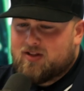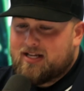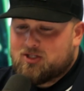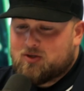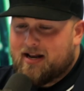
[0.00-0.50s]
So that's
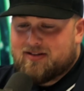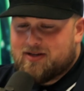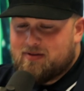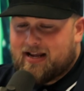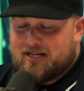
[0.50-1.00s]
just kind of
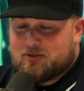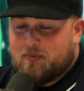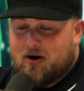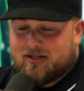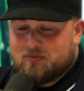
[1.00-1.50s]
something that kind of
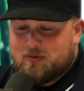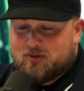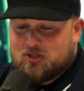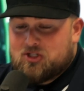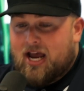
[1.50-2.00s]
sparked as we were
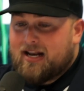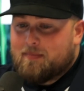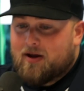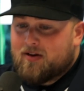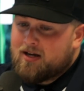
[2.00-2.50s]
just chatting
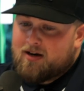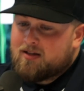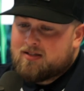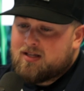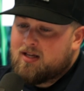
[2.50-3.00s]
about it here
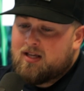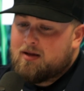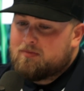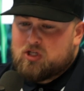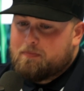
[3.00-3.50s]
is
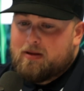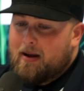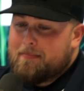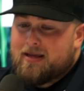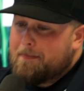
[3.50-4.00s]
just by
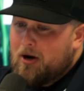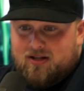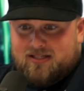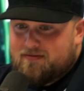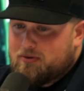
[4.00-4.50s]
being a
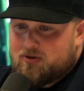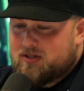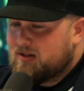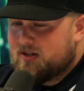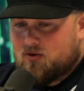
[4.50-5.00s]
positive person.
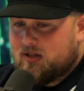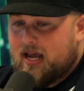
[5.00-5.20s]
Literally,